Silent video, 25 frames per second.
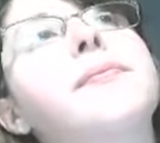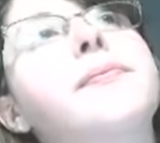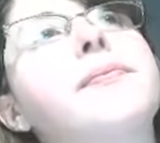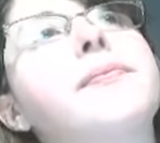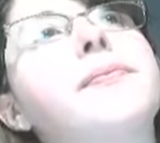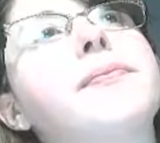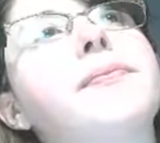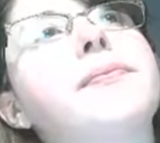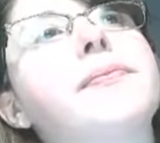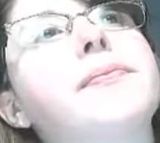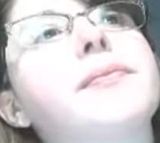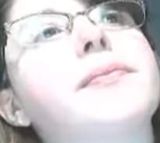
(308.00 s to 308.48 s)

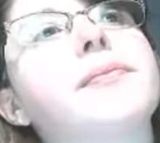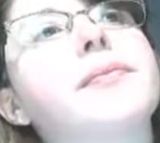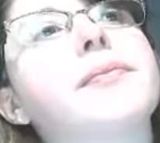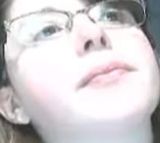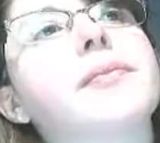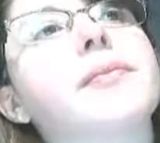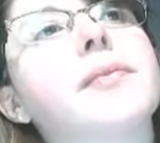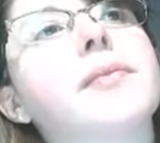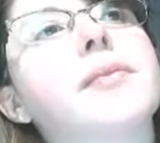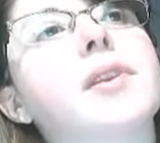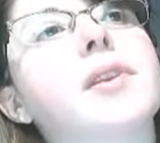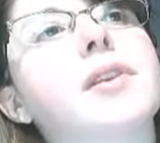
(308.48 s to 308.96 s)

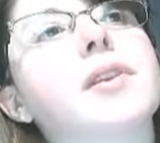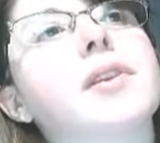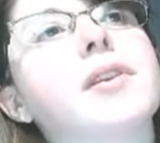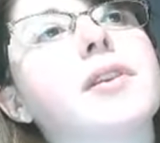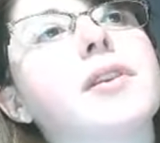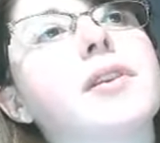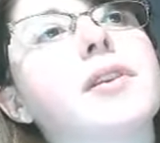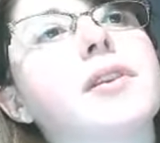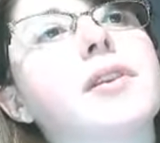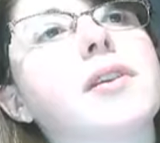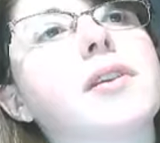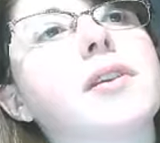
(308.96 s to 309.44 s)

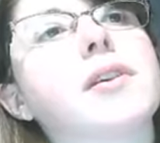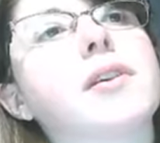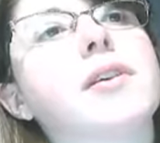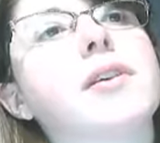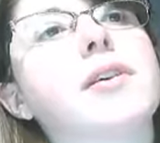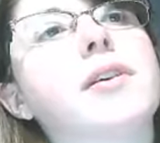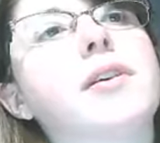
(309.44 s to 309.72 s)
(no one is talking)